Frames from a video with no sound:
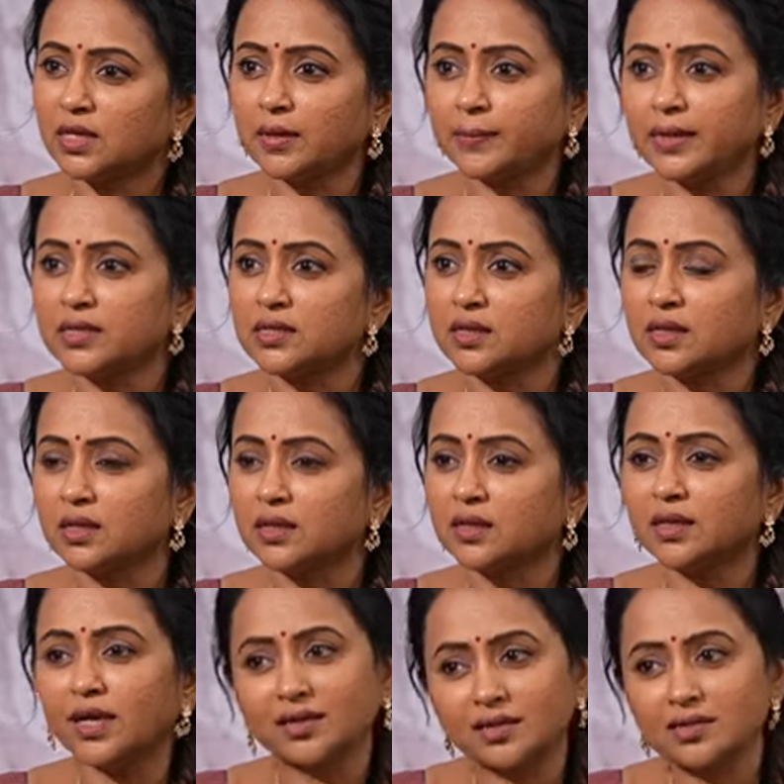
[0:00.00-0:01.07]
Amazing kada.
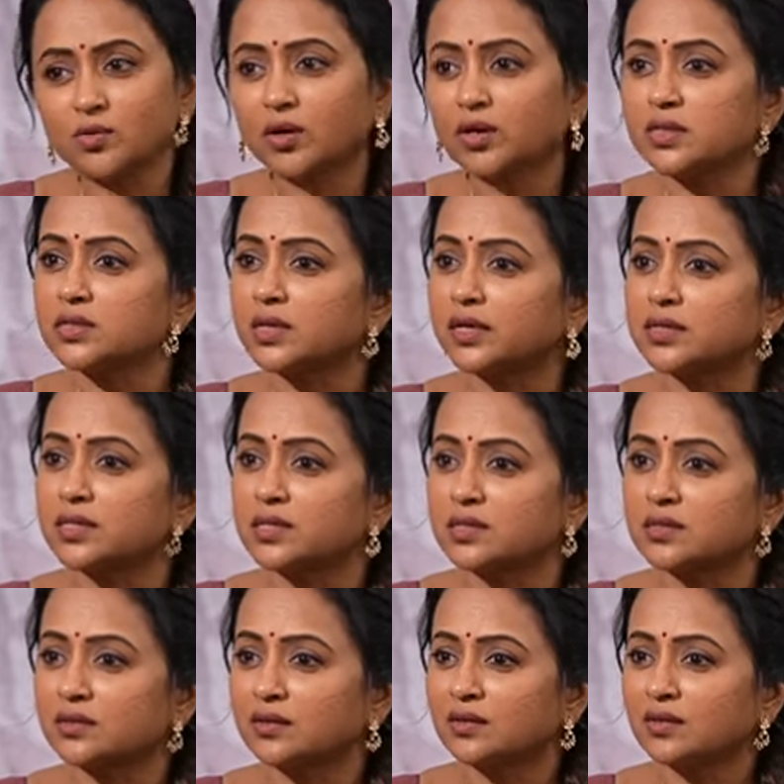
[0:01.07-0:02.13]
That is what is success.
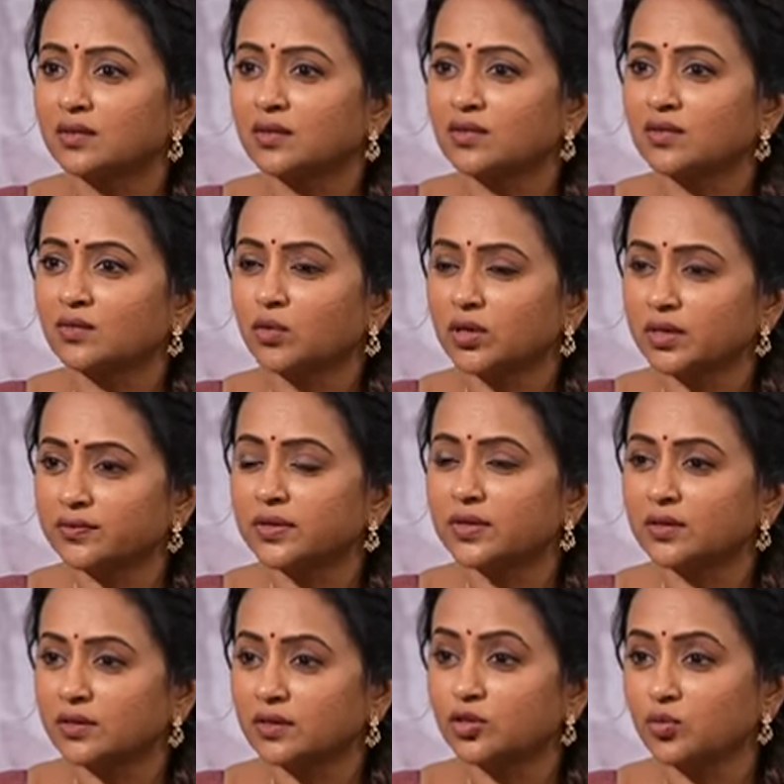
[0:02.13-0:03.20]
Whatever
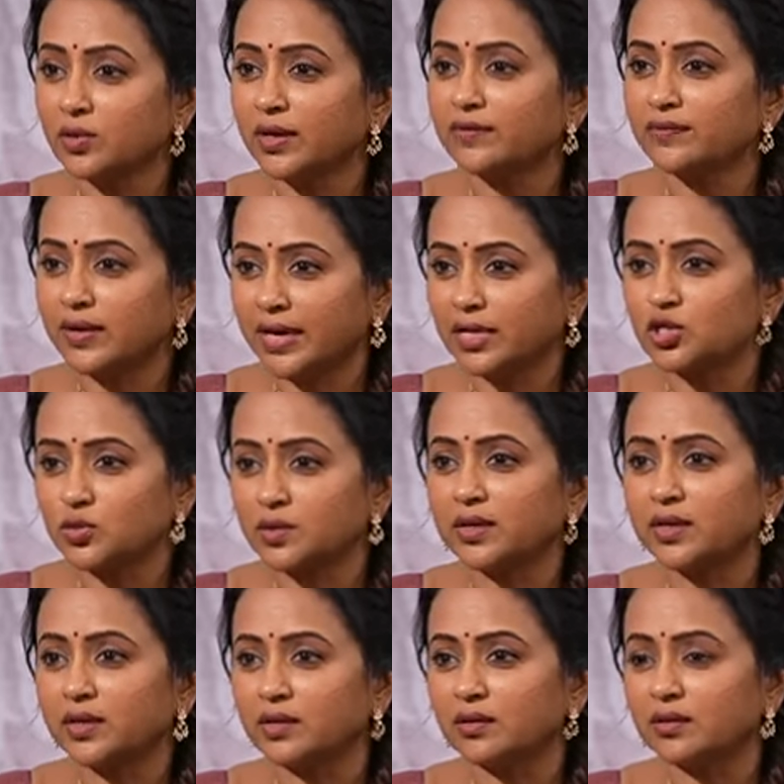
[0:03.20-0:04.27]
you have
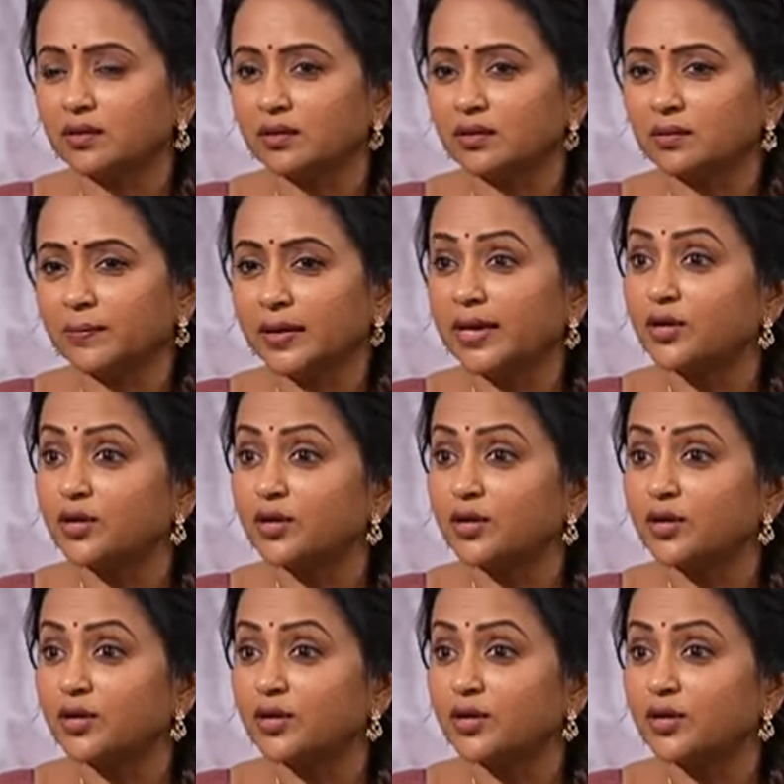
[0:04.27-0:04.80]
actually made